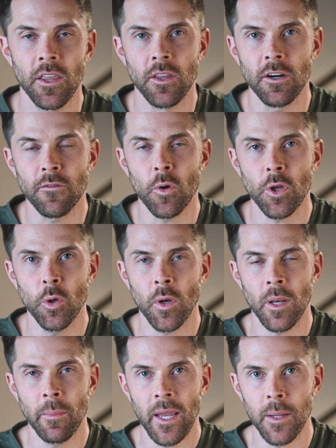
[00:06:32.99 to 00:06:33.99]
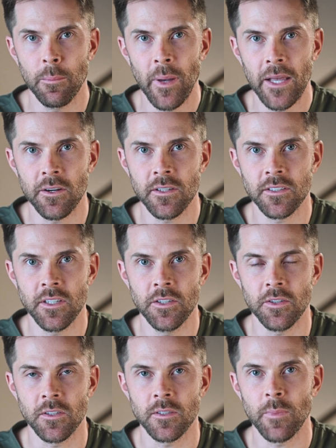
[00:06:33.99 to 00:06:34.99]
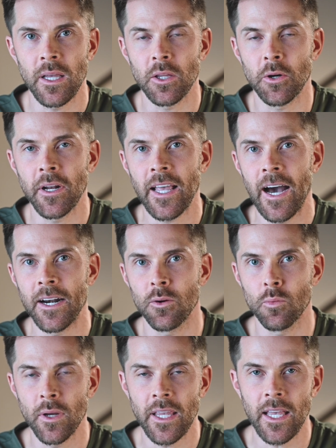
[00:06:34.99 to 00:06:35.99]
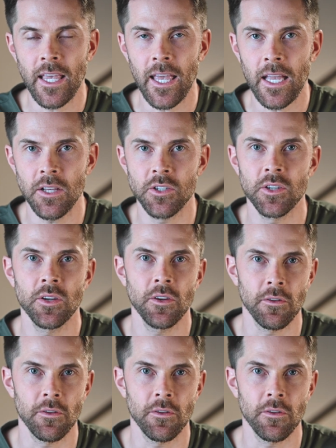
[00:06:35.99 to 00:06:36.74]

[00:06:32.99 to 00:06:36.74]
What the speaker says: Therefore, you can make better decisions by learning how to re-engage